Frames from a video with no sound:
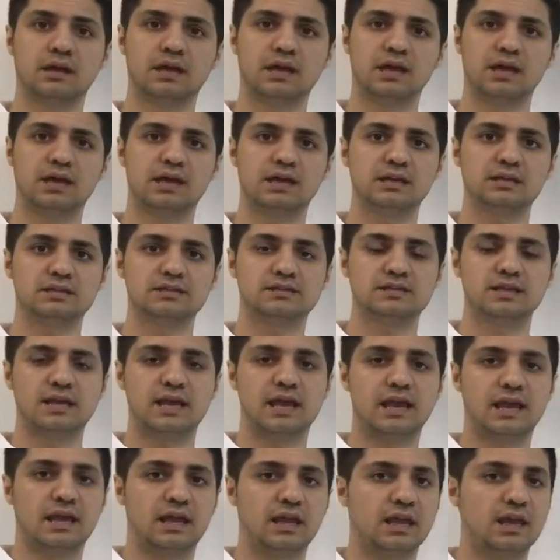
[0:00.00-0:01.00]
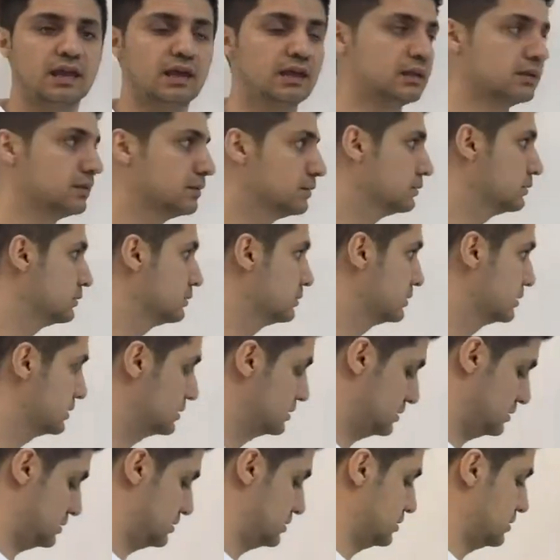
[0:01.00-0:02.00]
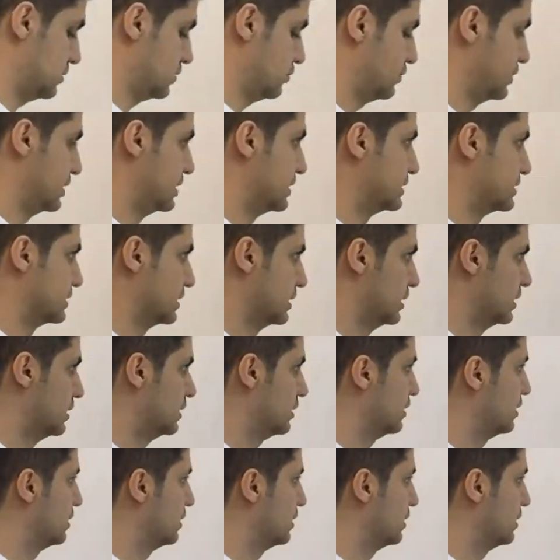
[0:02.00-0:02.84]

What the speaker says: It's again so easy.